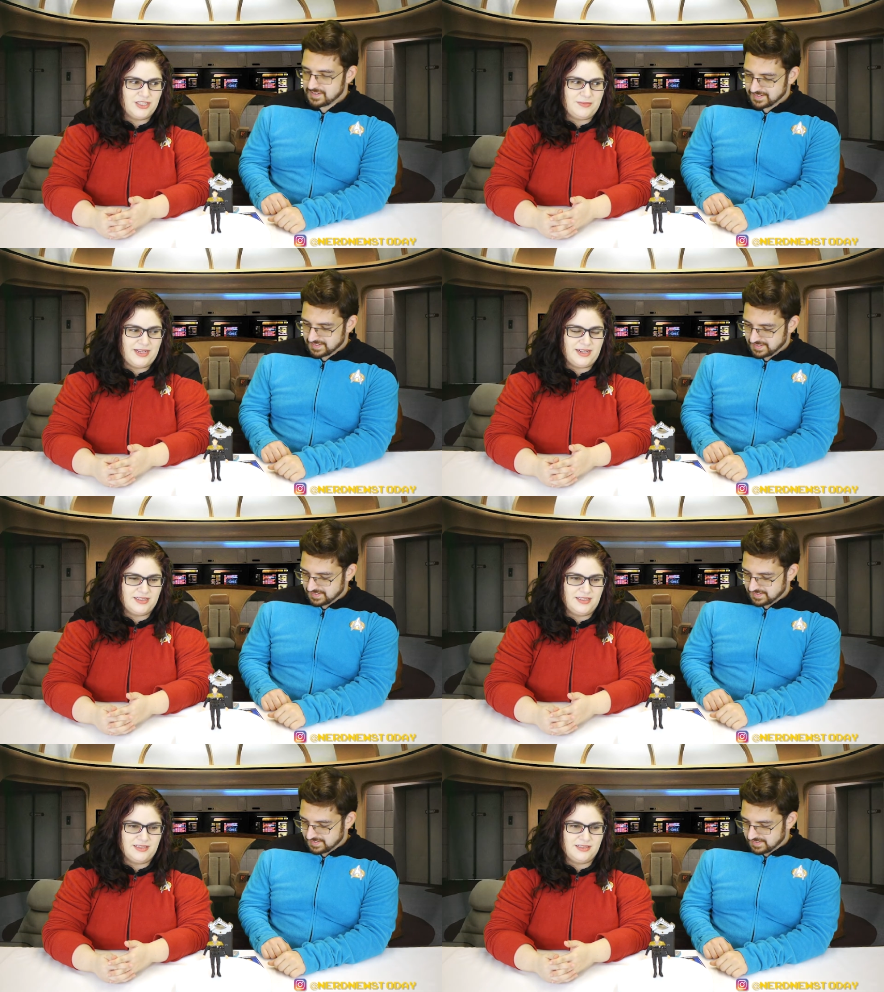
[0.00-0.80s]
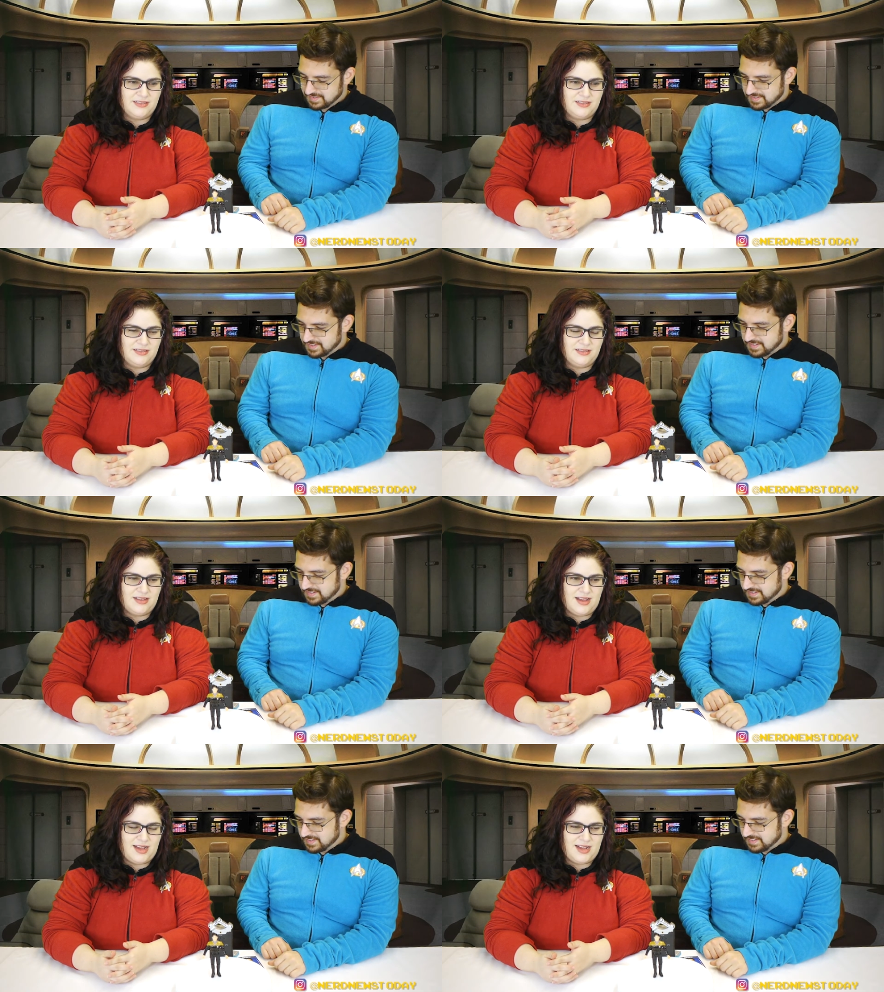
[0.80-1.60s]
Speaker 1: job acting as
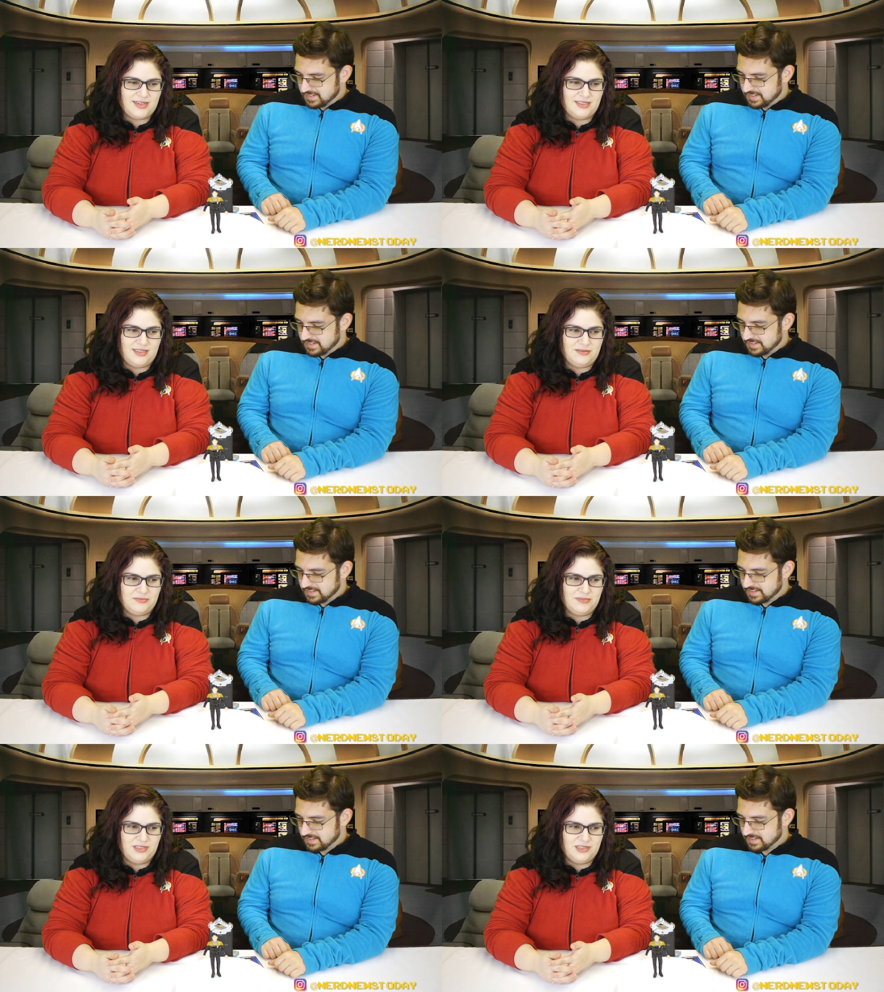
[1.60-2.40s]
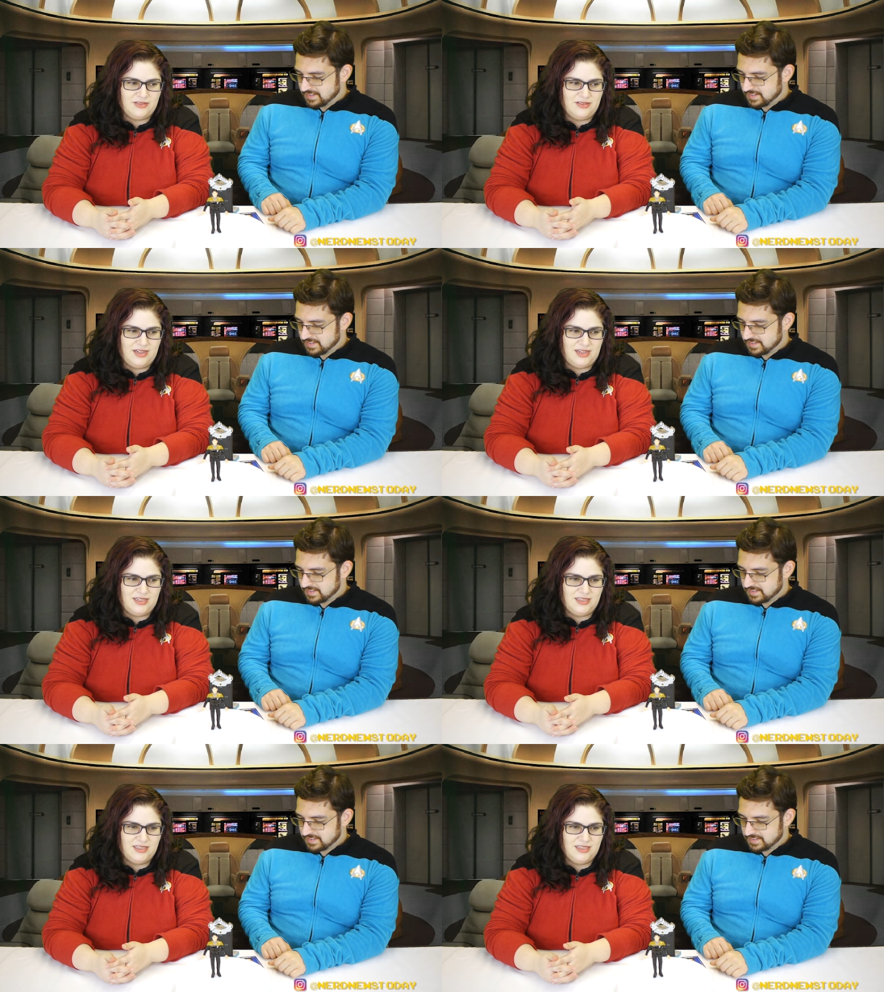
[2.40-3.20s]
uh, acting him, you know,
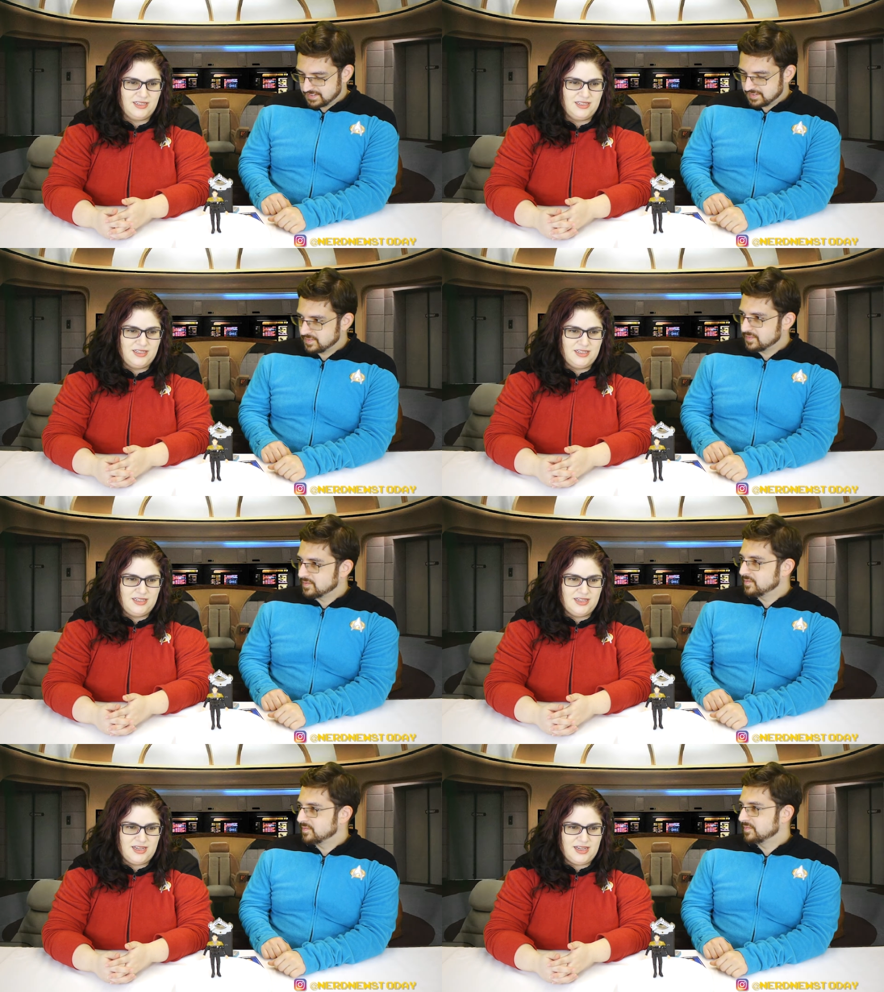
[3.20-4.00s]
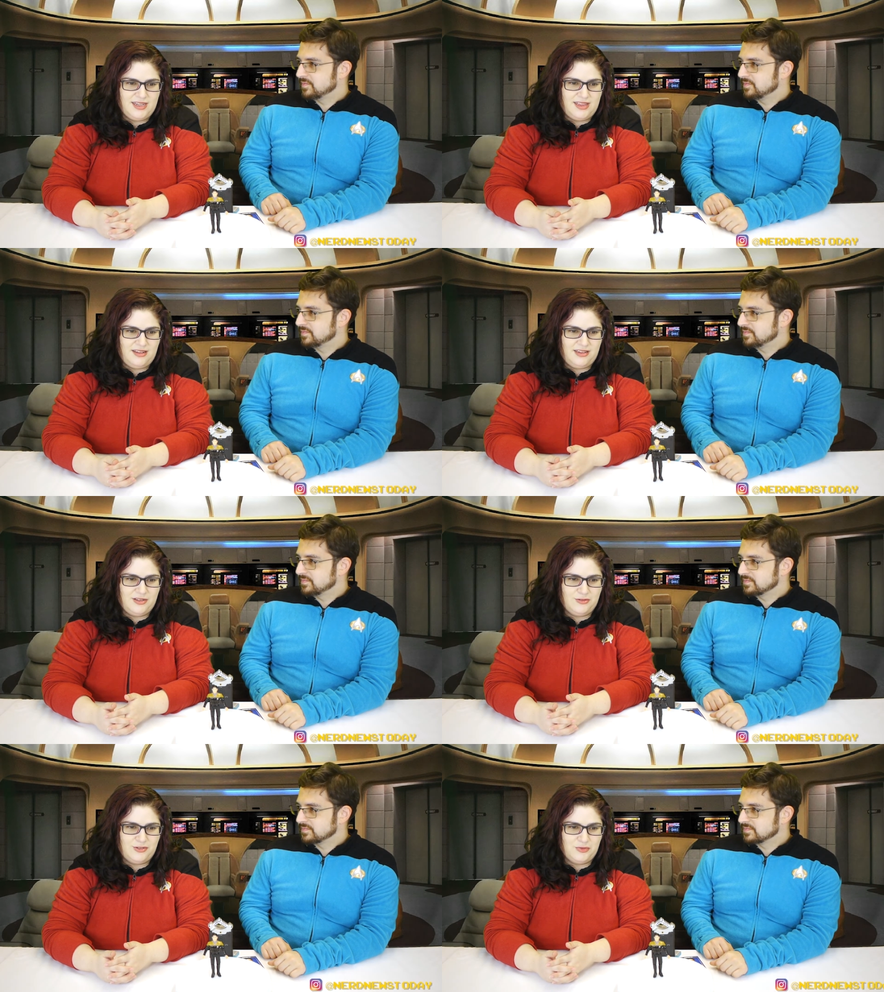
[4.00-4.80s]
and I
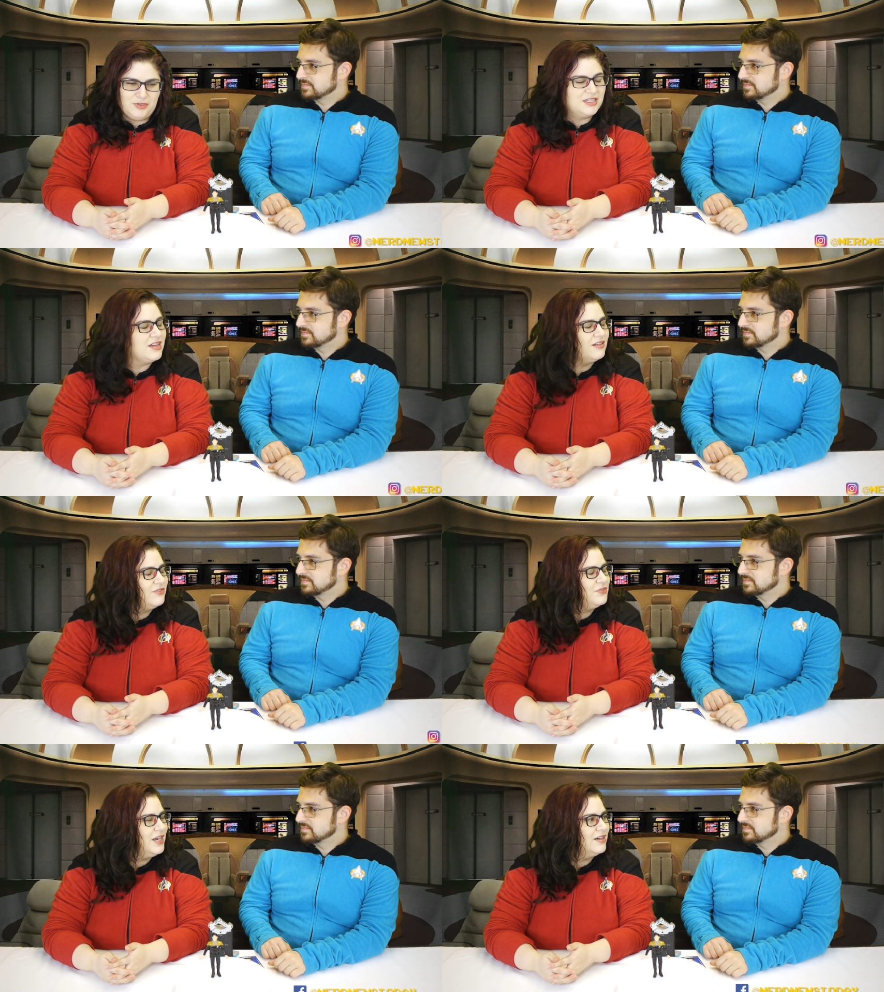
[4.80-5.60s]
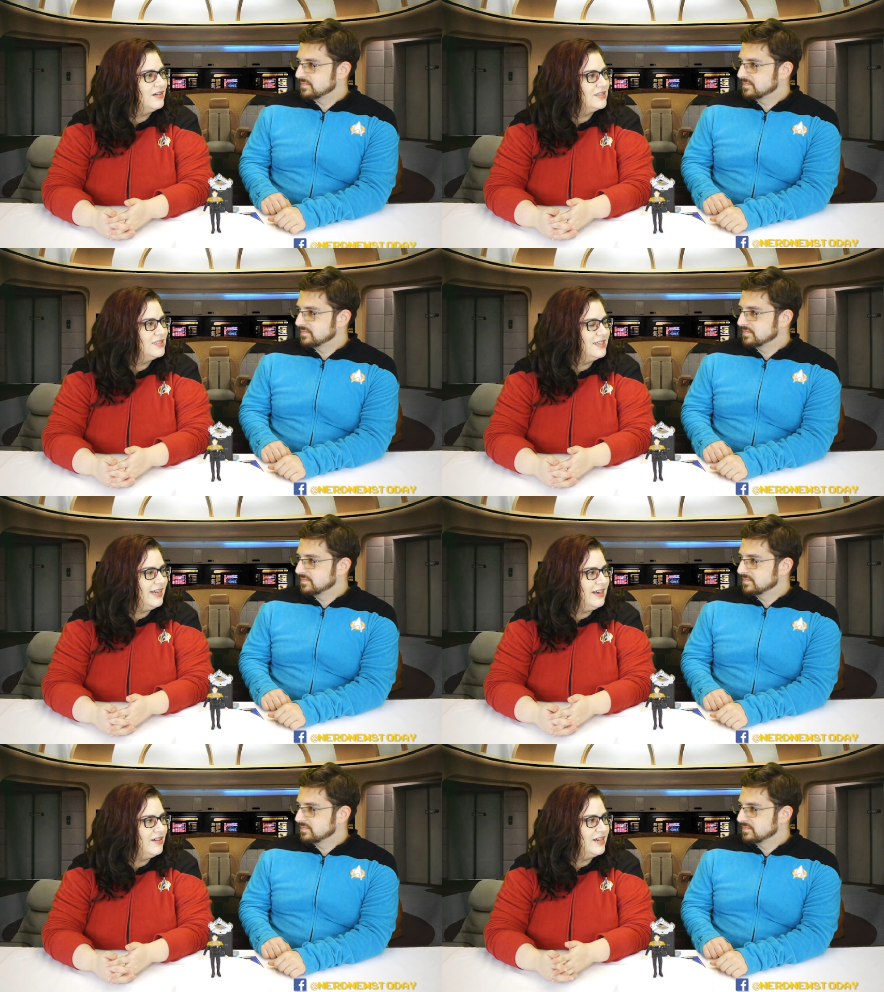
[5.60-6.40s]
think it was really unfair to
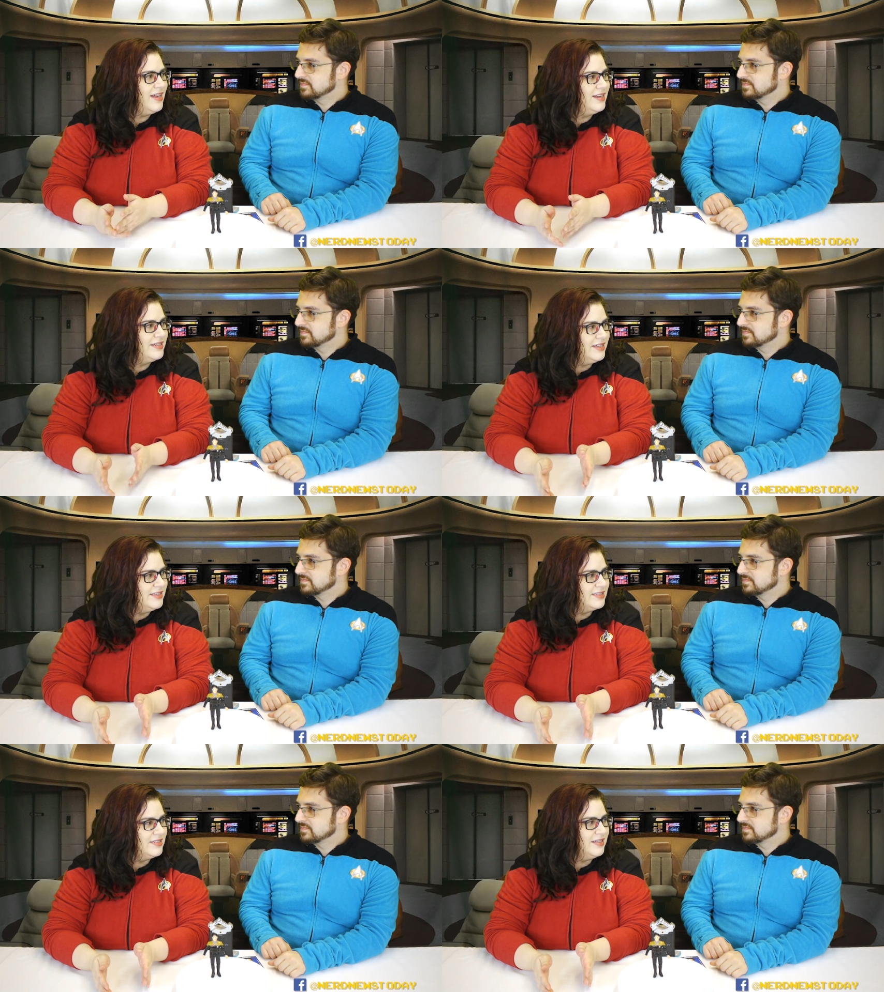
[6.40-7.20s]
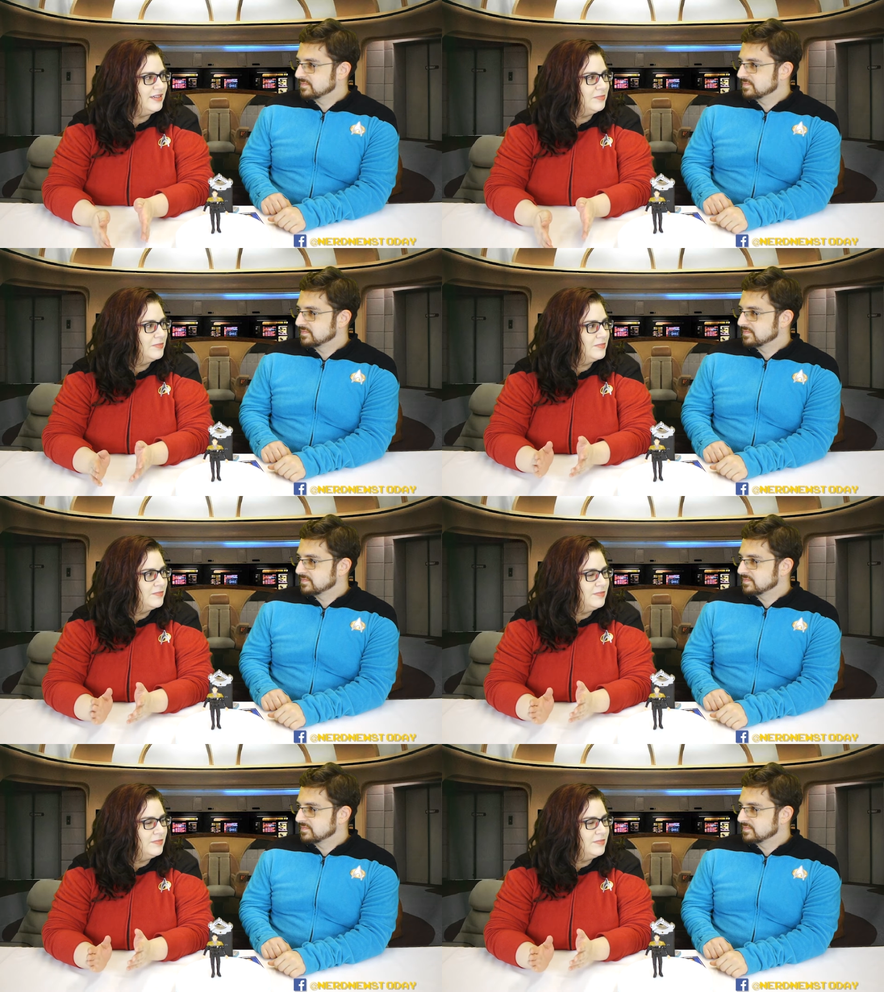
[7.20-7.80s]
Garrett and to Ensign Kim.